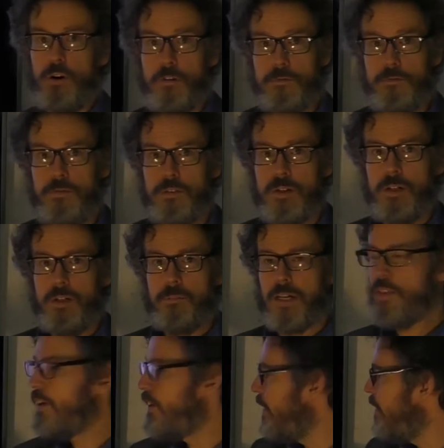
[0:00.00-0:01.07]
off, but
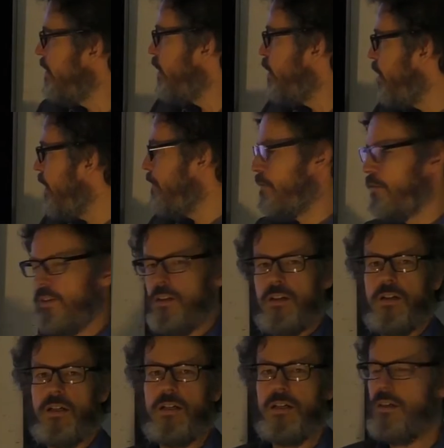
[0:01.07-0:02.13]
they didn't achieve
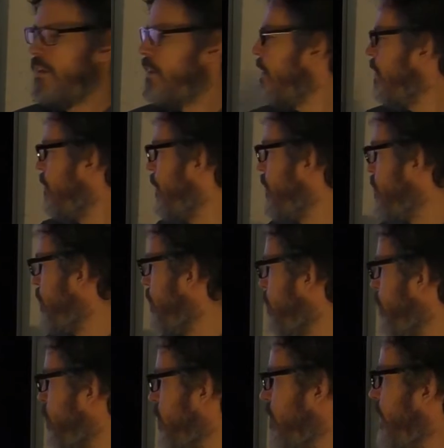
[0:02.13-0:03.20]
this
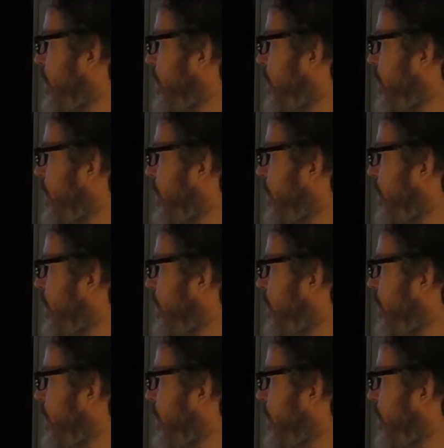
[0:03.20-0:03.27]
solution.